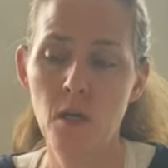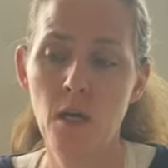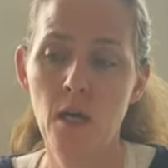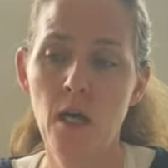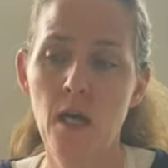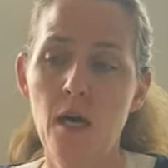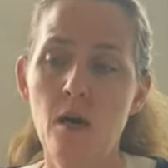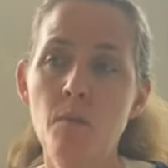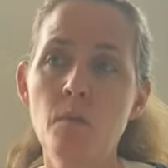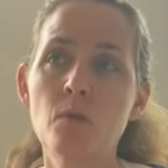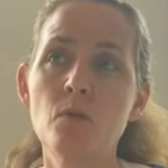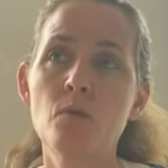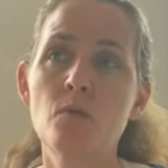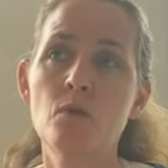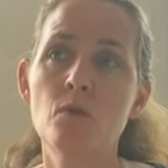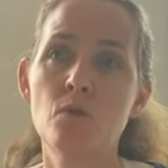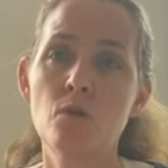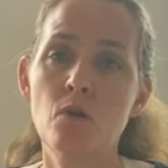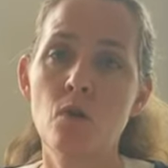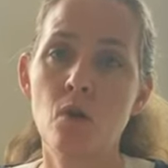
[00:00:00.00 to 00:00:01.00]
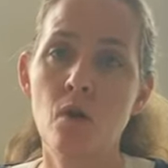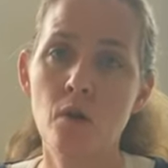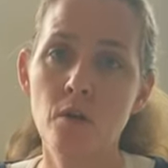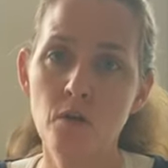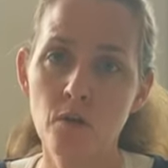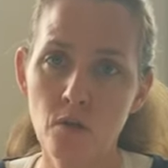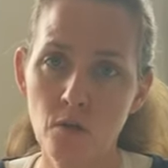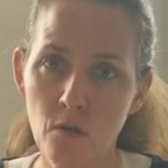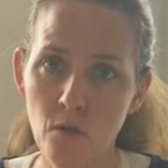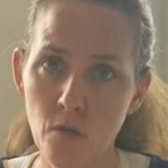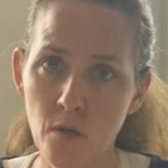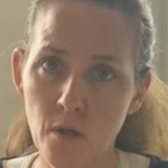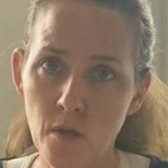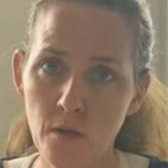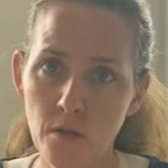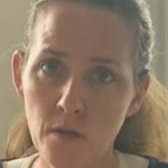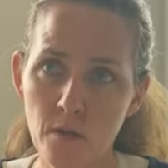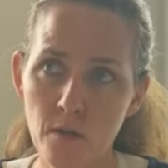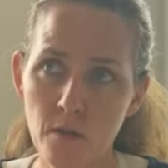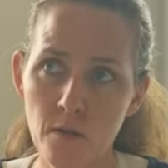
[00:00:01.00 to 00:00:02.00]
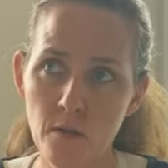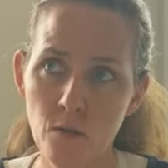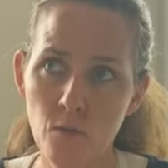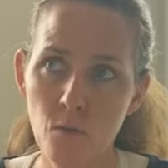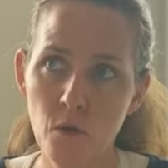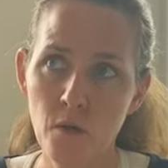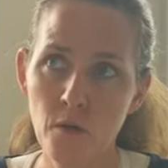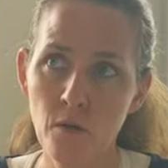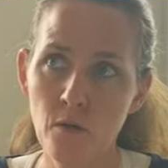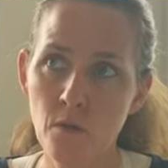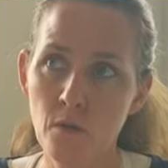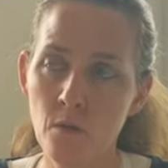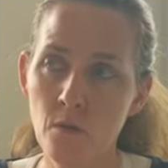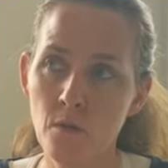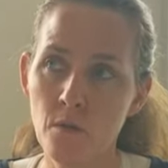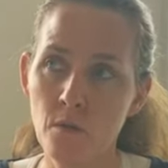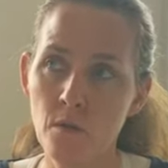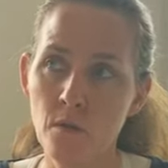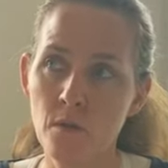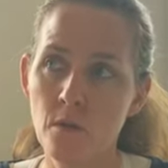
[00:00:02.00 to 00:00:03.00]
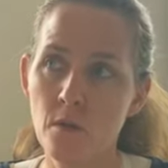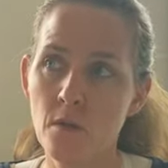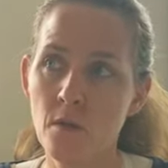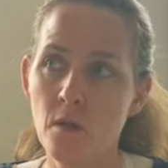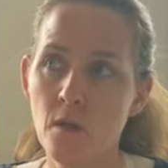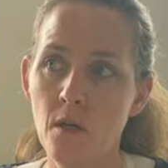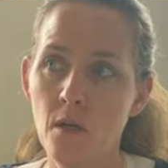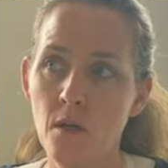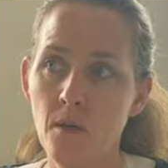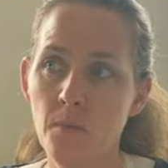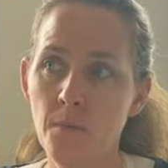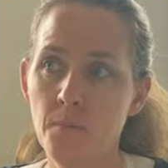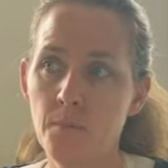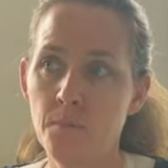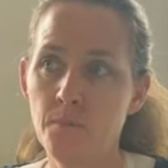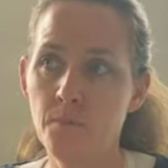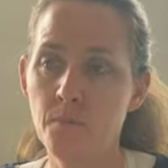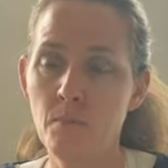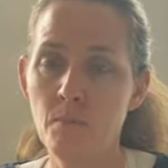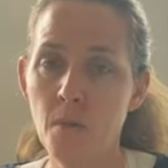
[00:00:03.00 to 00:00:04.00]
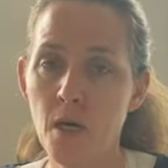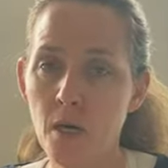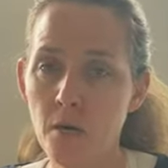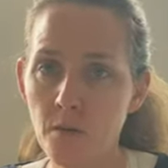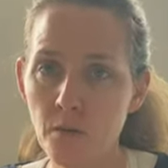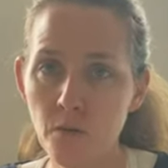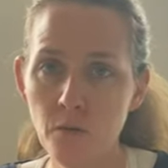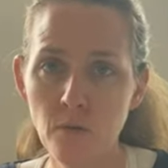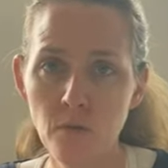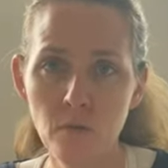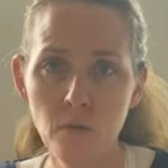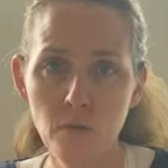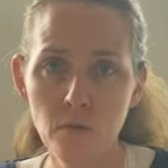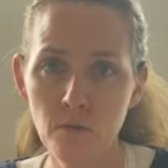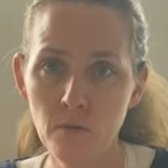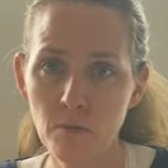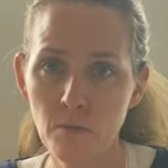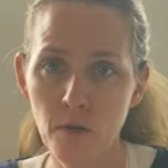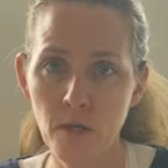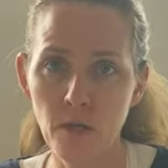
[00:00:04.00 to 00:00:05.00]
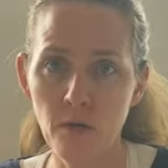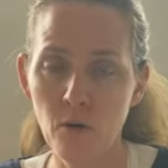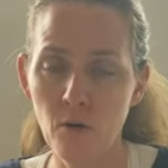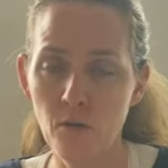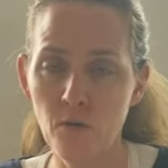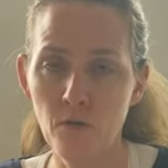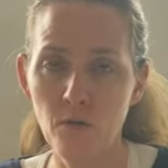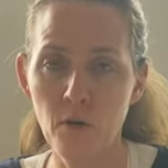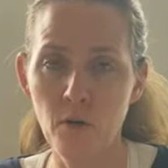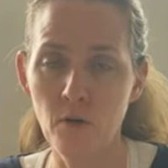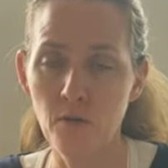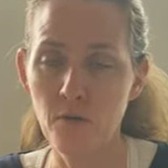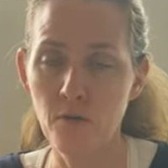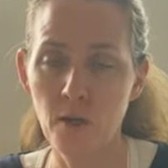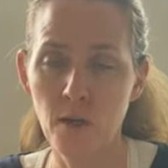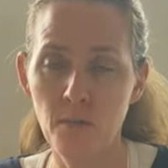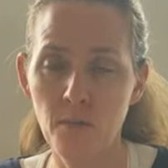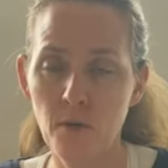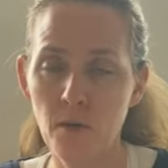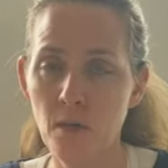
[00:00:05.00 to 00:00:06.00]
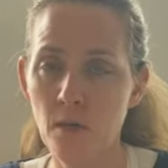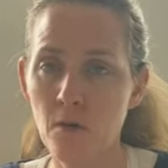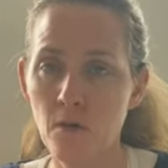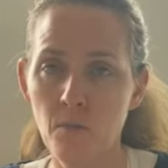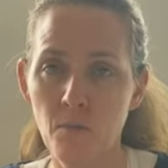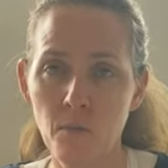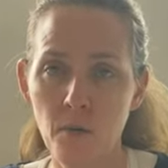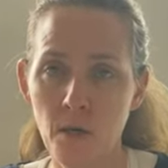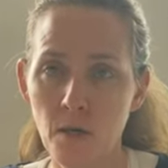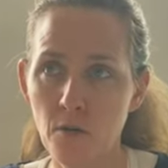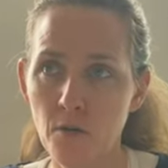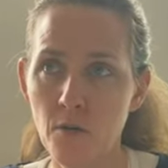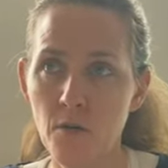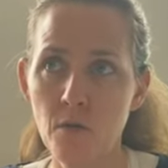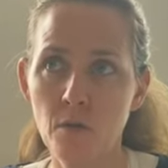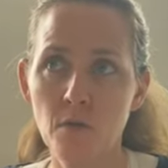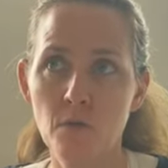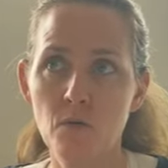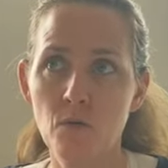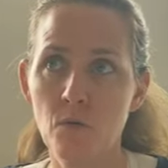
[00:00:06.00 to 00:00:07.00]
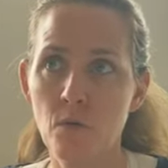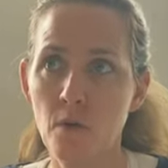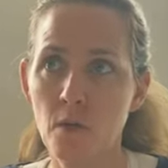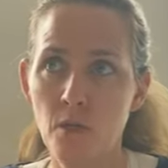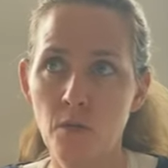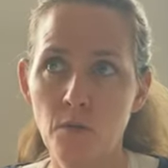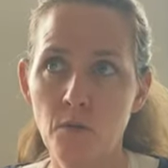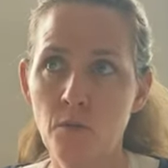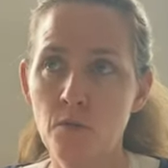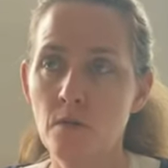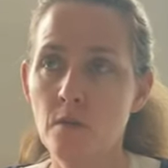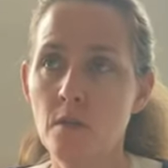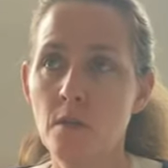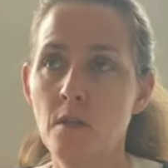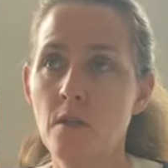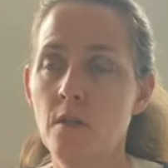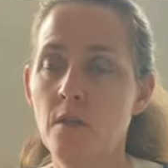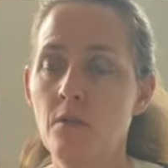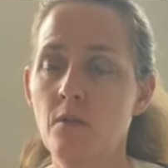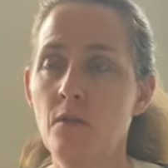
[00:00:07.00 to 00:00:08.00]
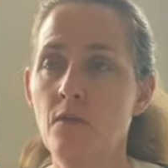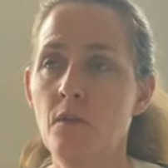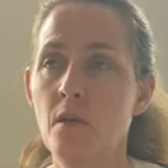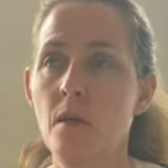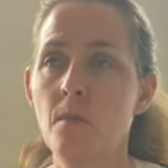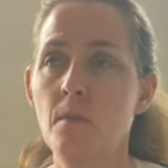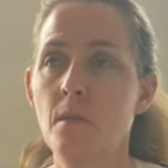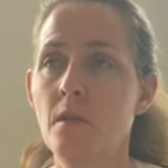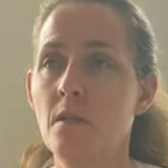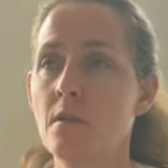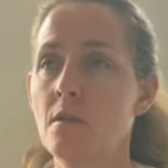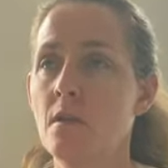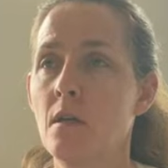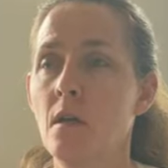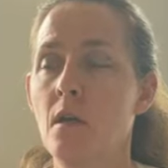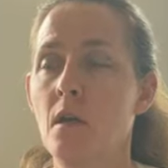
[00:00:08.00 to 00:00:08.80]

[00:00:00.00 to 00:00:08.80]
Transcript: How much was taught to us, whether it was modeled by our family, our parents, or elders in our families?